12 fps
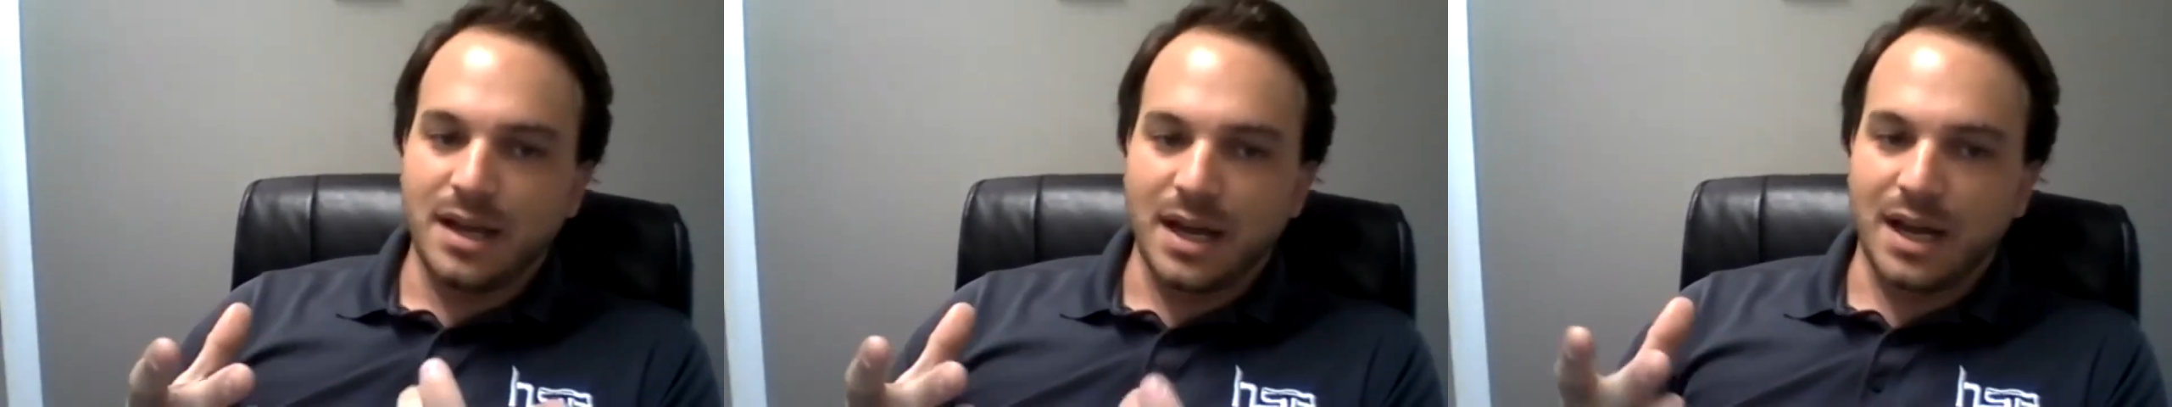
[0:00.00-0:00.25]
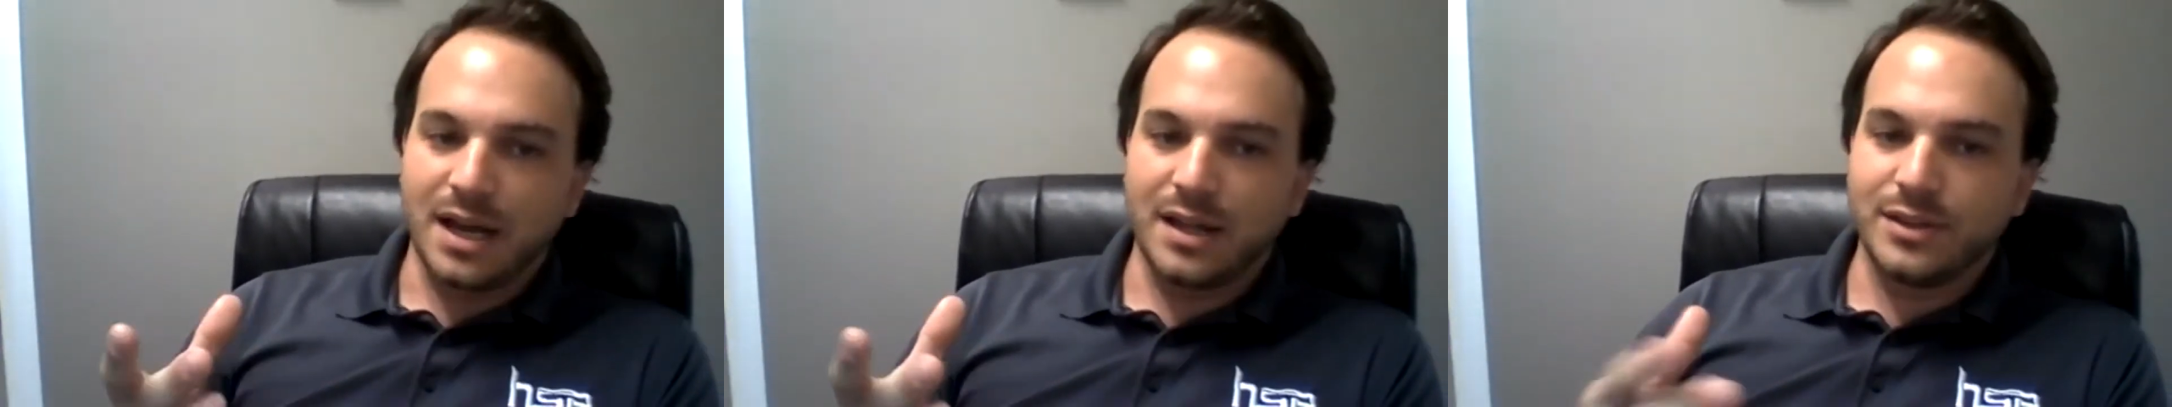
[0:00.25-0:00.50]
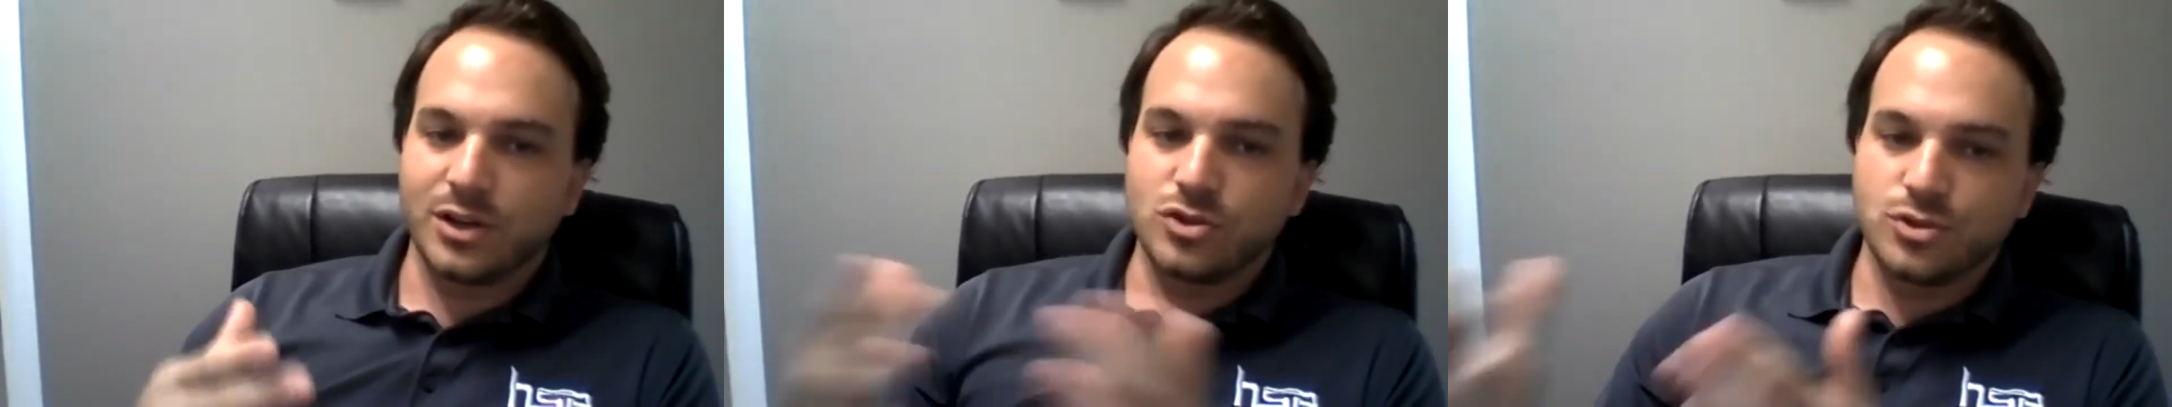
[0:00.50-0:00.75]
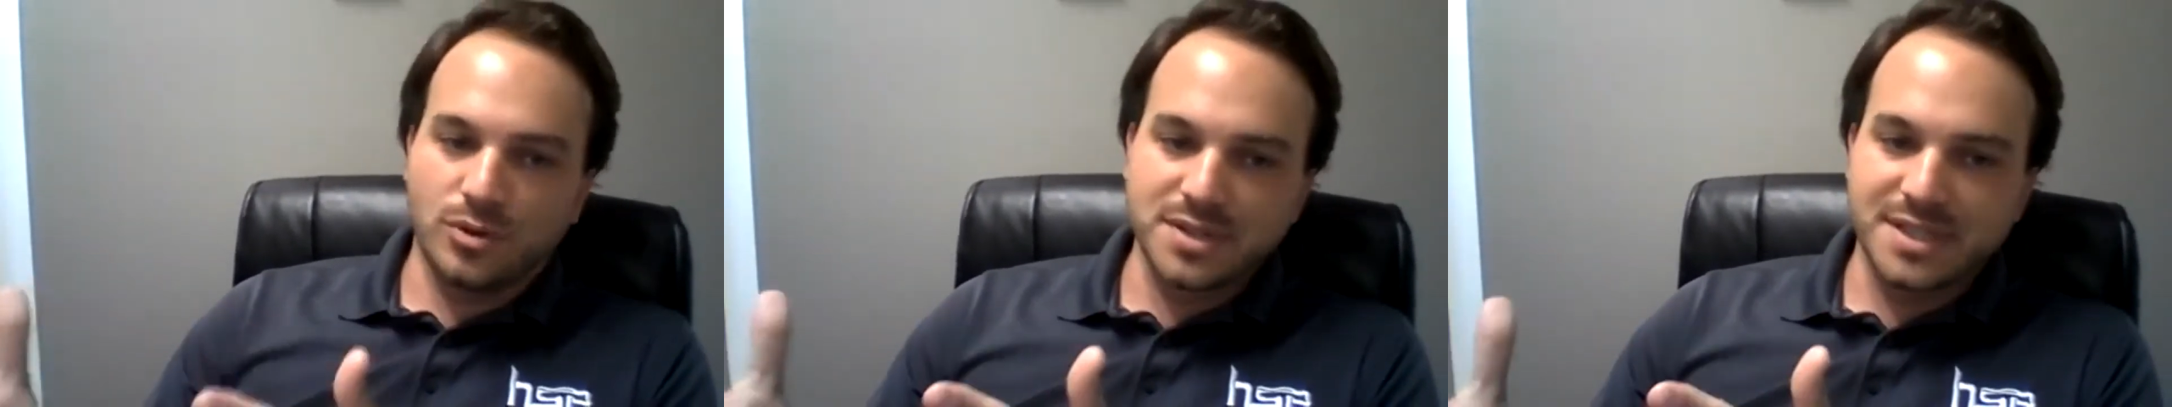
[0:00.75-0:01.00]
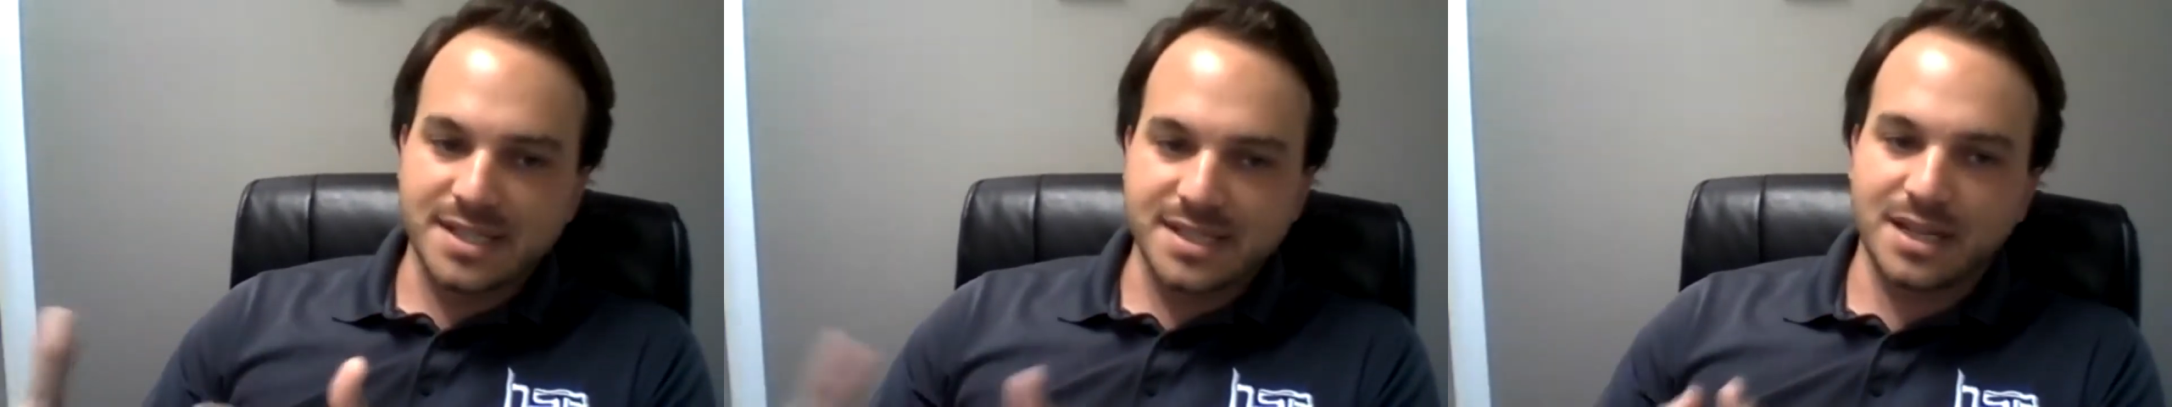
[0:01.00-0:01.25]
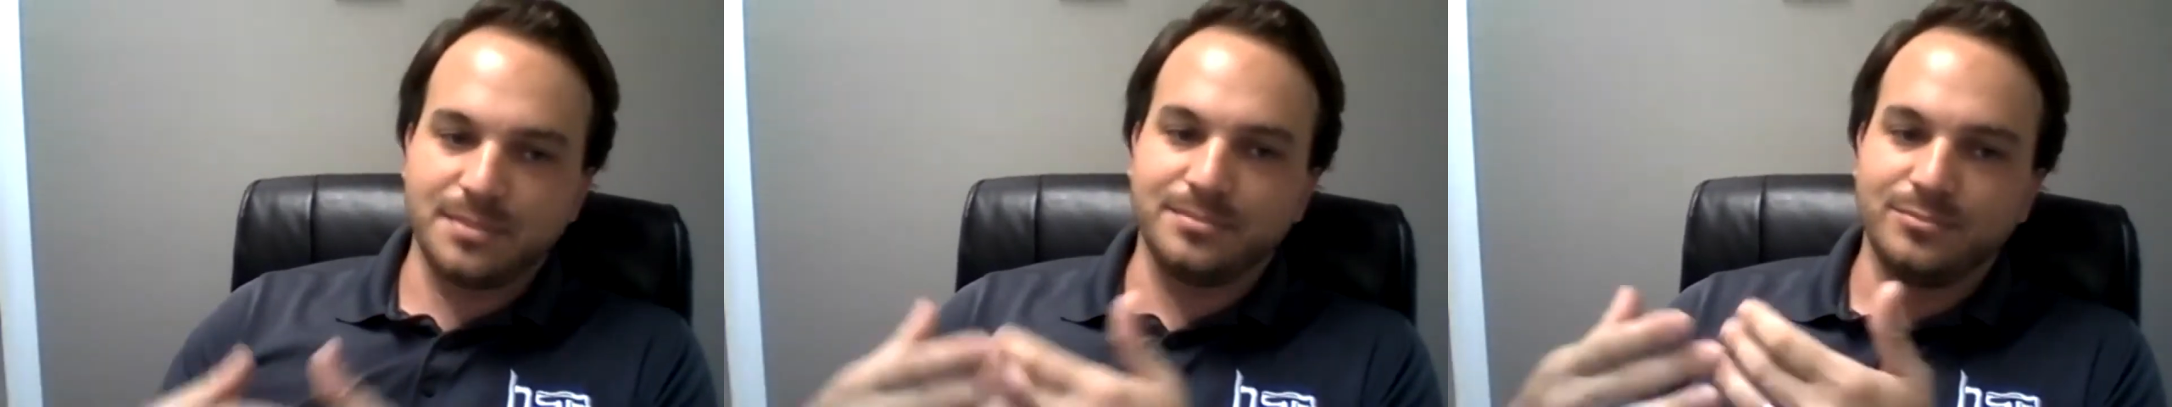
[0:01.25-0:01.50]
the control
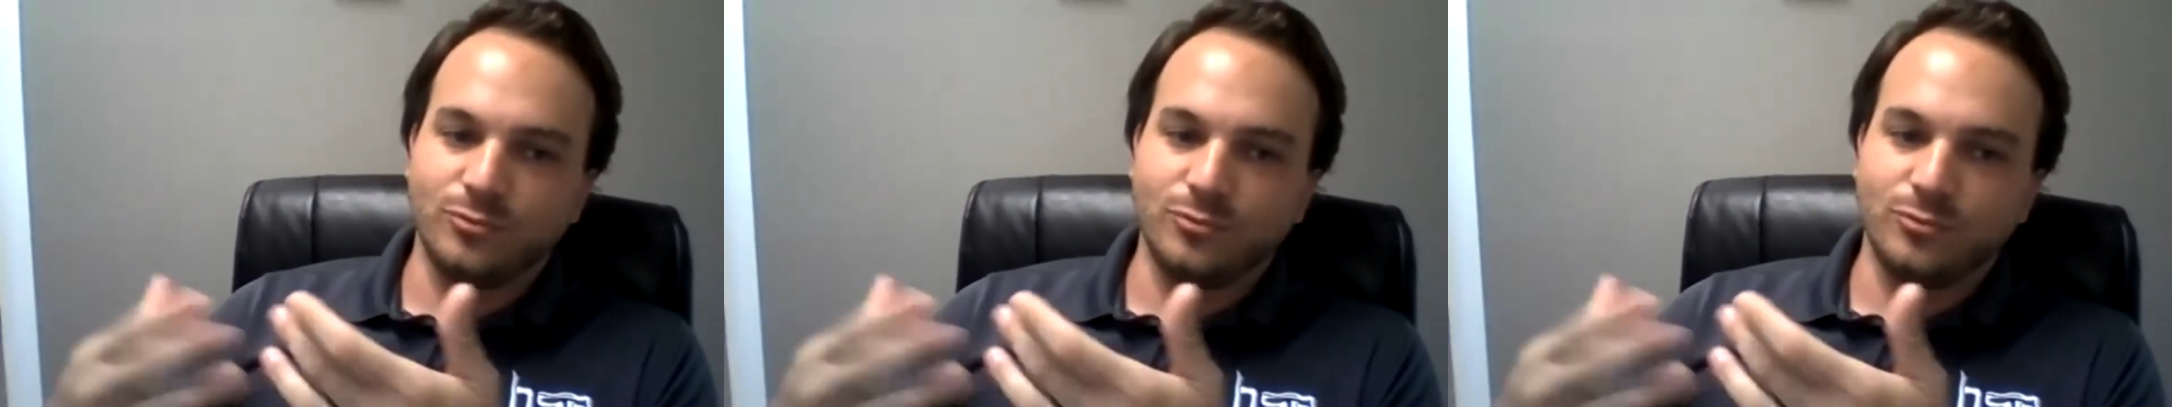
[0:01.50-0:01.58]
system